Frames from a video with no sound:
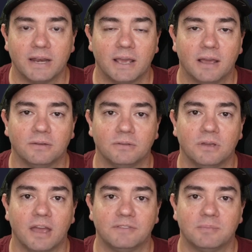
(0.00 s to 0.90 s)
now, you
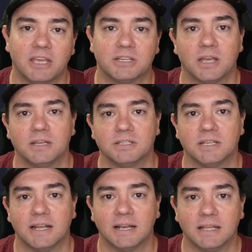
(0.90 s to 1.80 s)
have to make changes
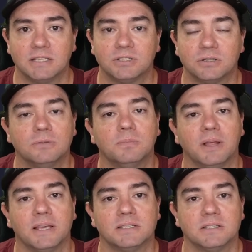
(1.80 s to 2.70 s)
in at least 2
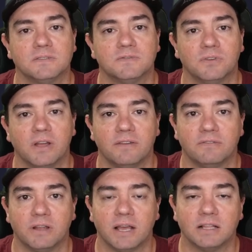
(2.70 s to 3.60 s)
places for
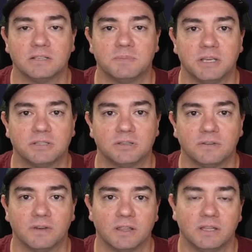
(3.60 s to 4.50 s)
every LSP
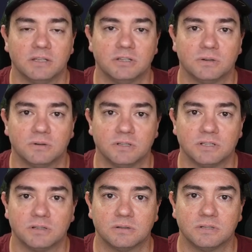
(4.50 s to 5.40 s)
server, the ensure
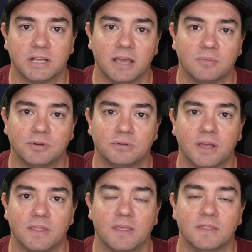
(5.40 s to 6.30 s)
installed table
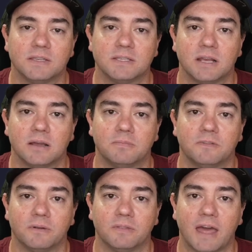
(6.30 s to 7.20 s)
and then the setup
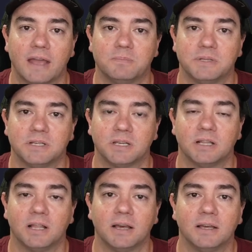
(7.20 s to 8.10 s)
for that
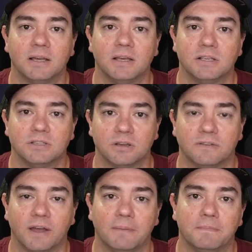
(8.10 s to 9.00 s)
particular
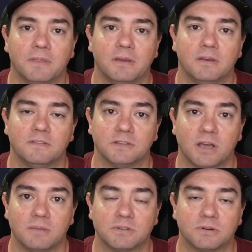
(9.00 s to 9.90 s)
server. For
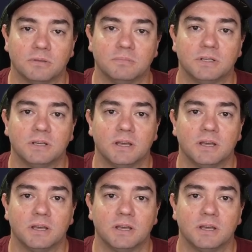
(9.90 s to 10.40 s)
TypeScript,